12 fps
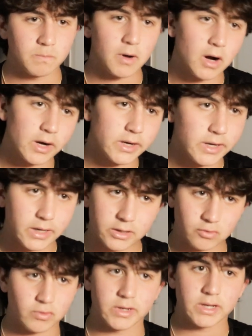party,
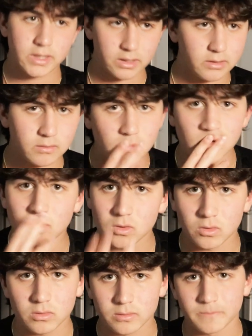drink,
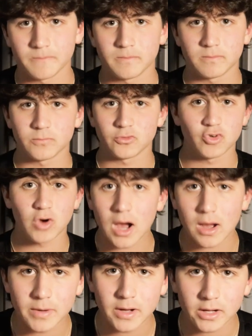smoke,
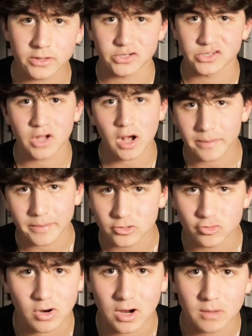drama, just talk
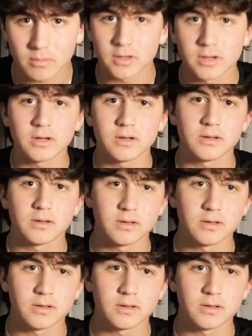about drama.